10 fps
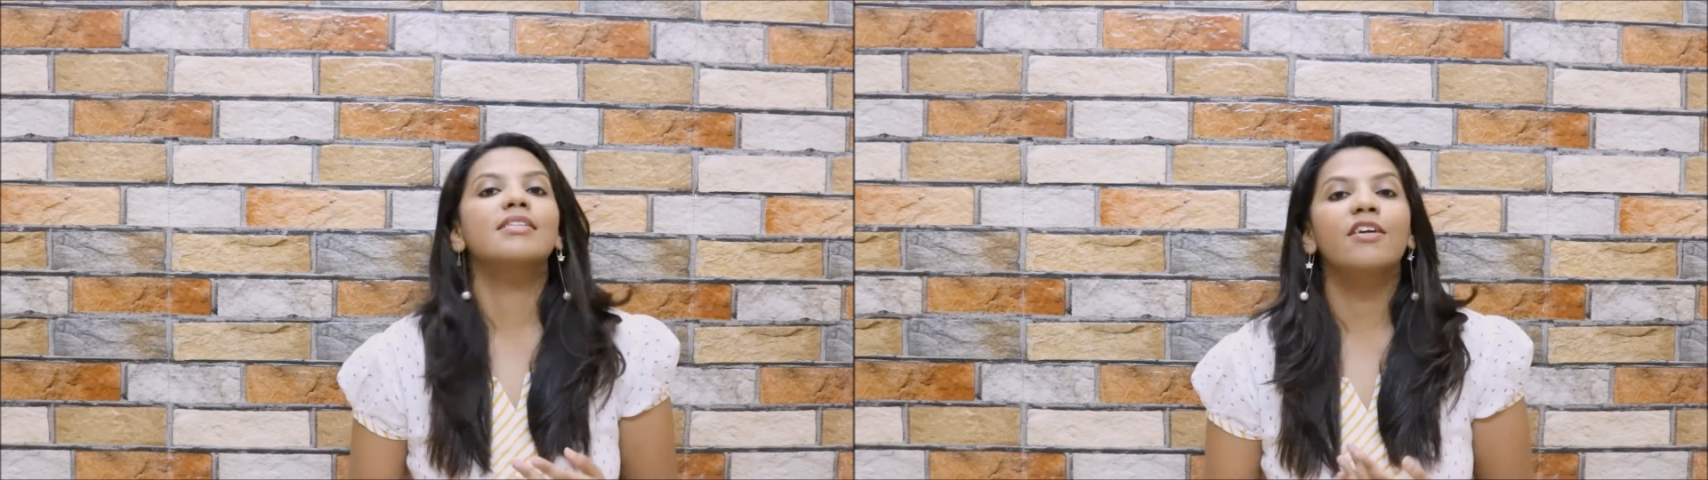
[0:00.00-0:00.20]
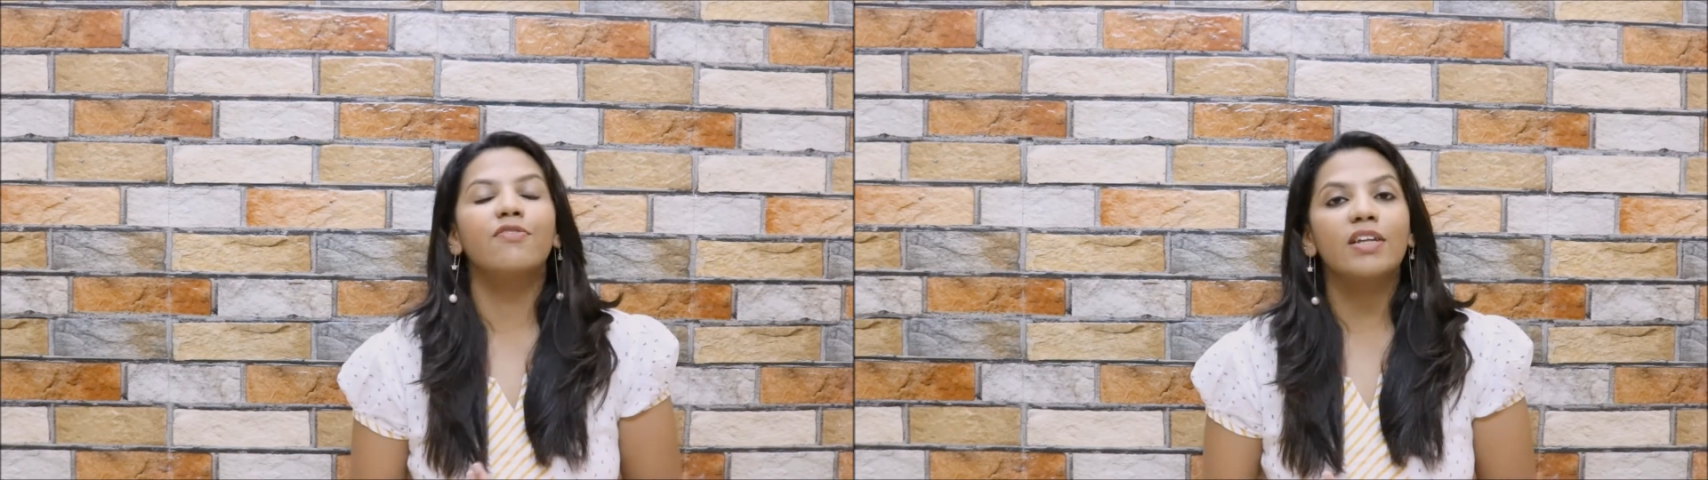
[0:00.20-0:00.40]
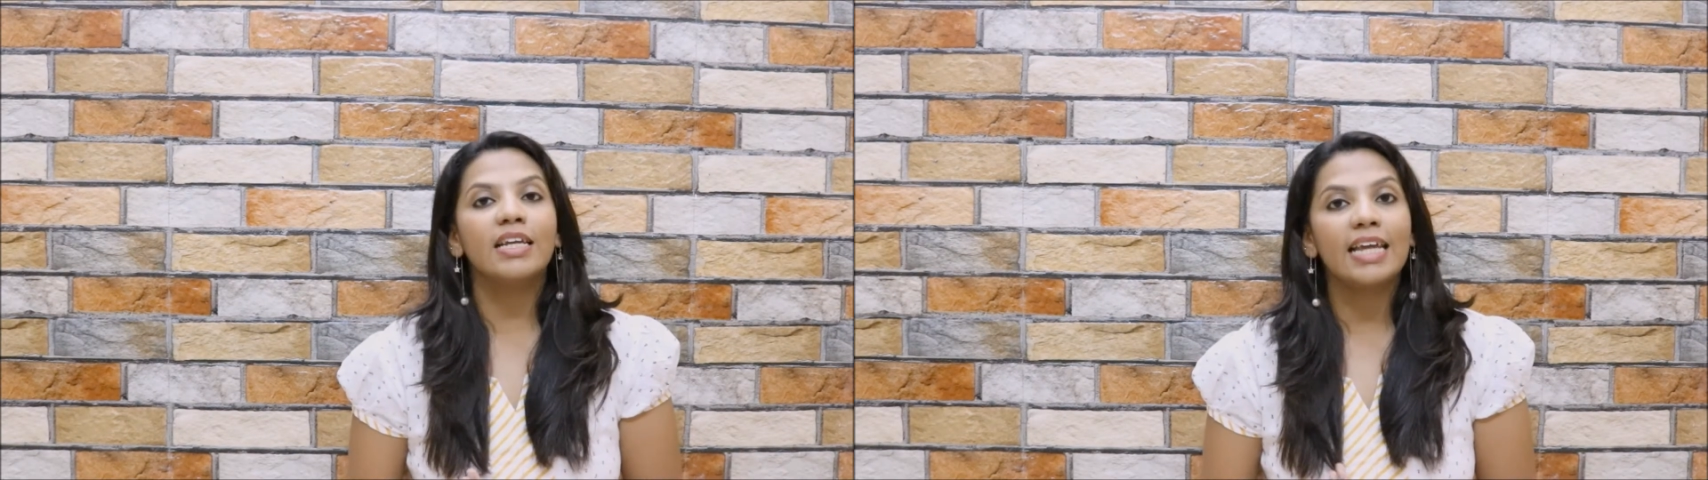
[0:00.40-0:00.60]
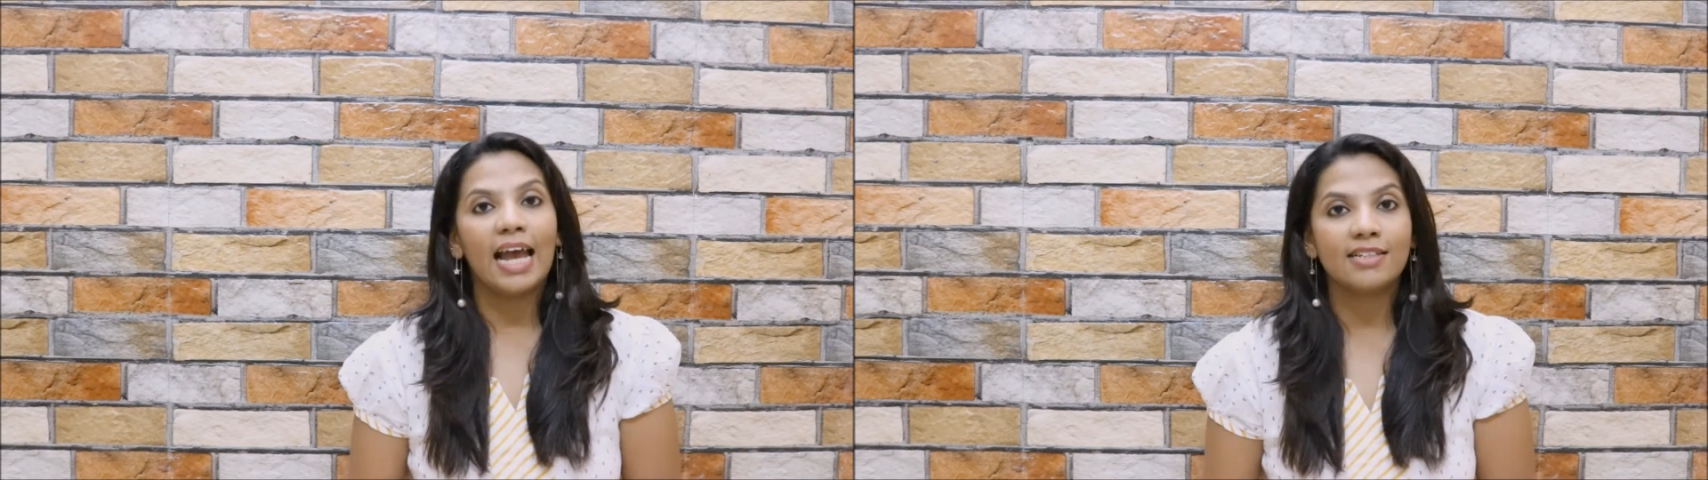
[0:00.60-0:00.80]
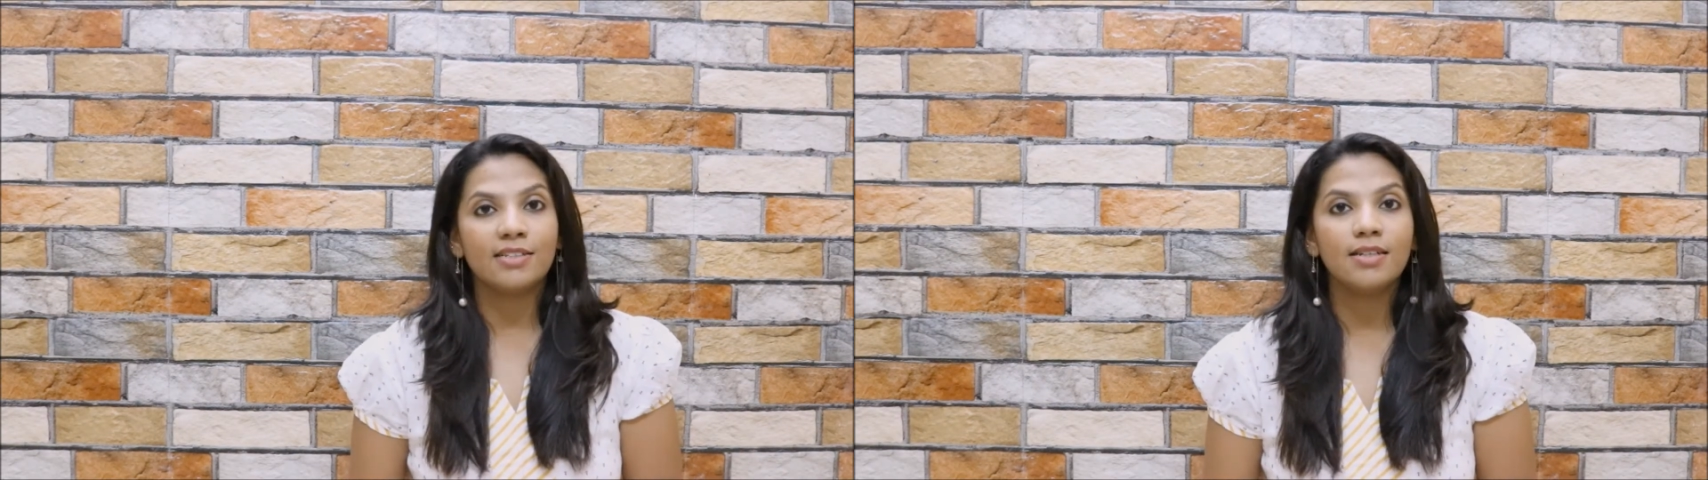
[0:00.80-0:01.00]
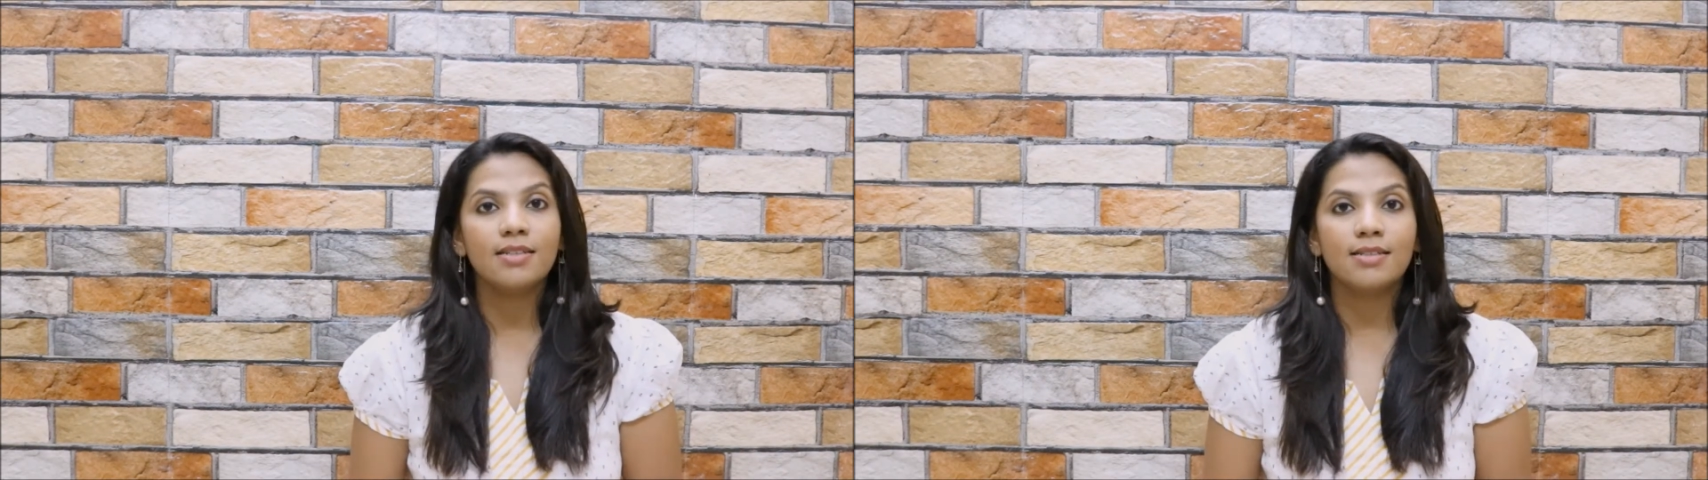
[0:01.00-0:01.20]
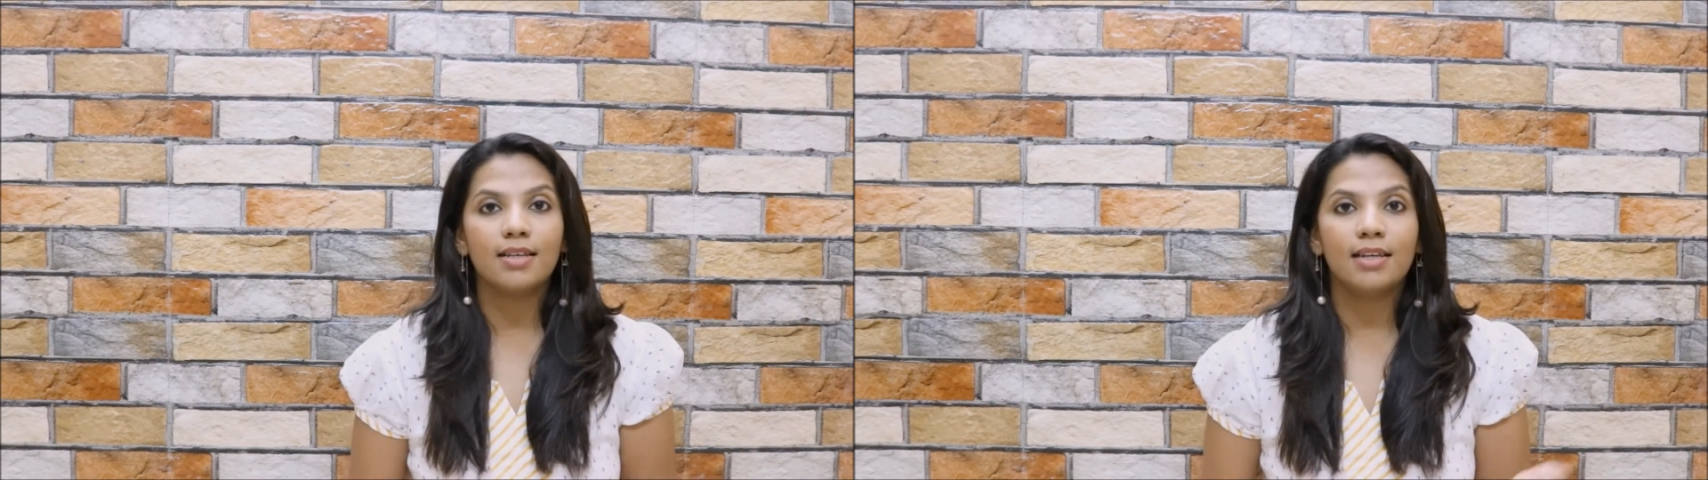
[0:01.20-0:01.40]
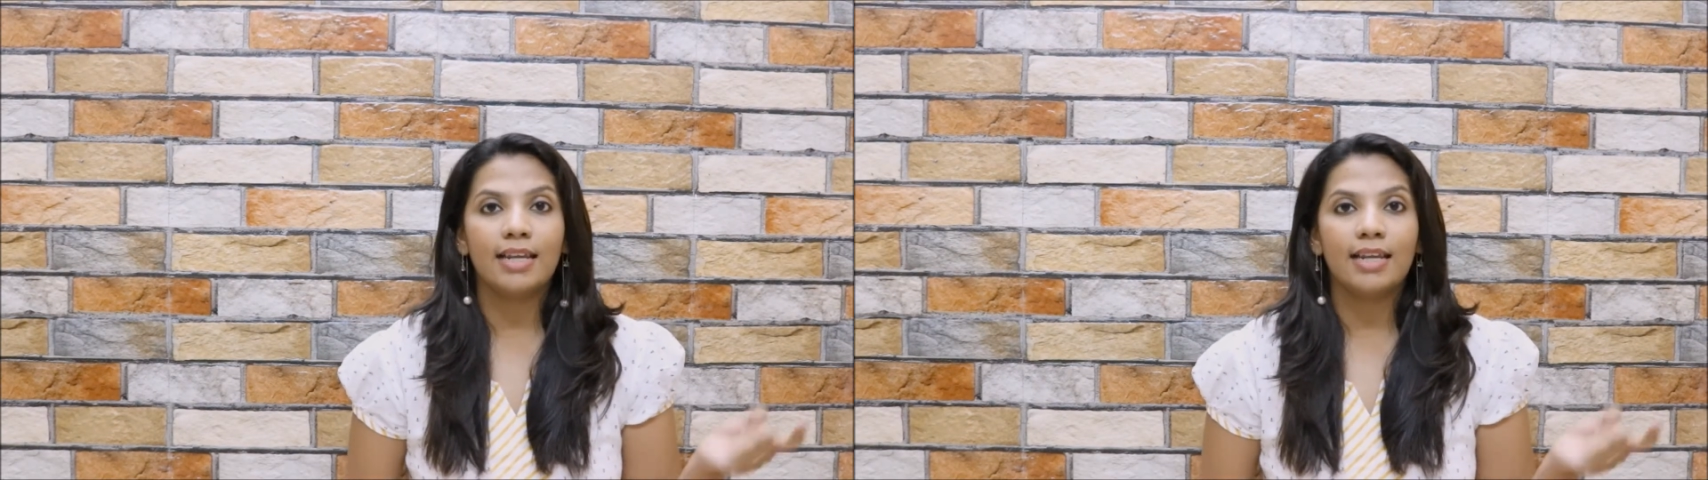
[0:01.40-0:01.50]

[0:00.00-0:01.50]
gifting gadgets